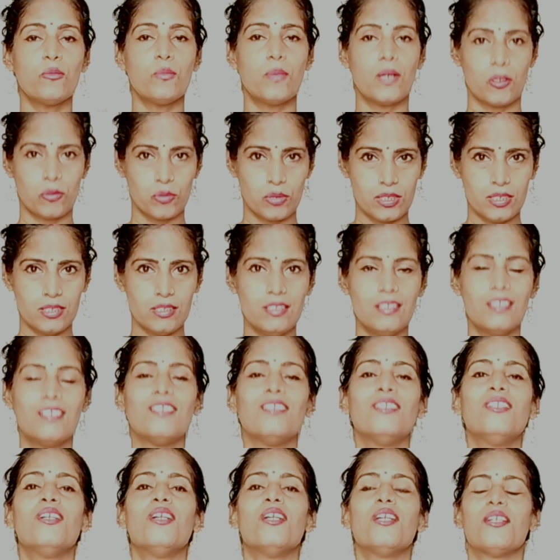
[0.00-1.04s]
powder
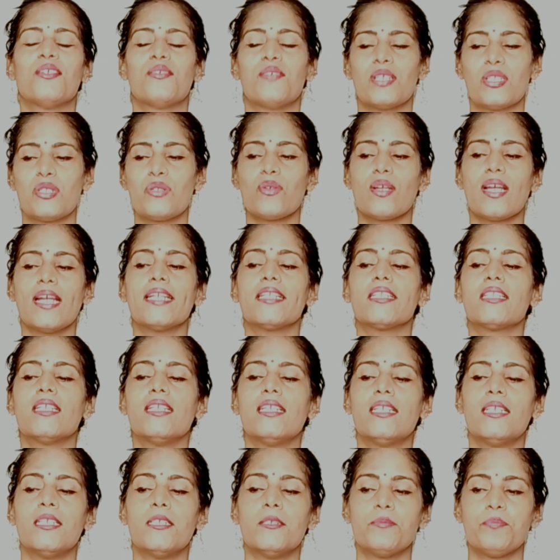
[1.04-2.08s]
was to get
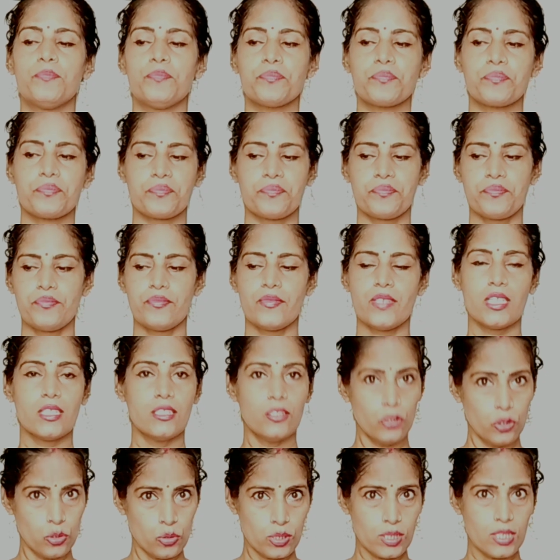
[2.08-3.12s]
the
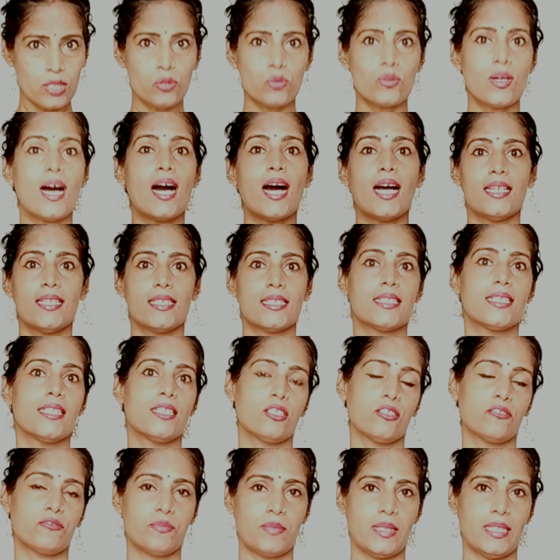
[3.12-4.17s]
user to a higher
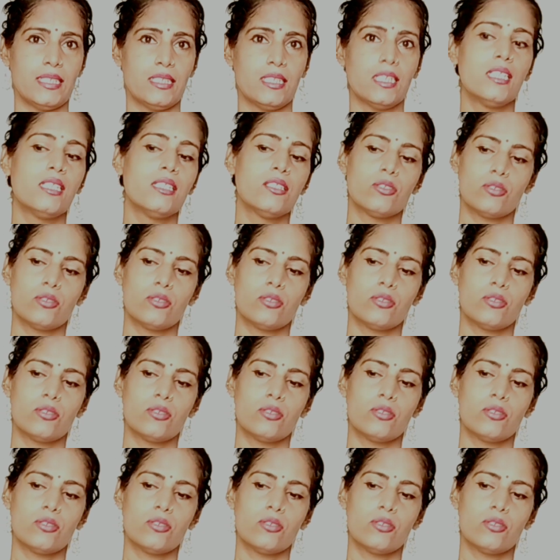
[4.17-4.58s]
state of mind.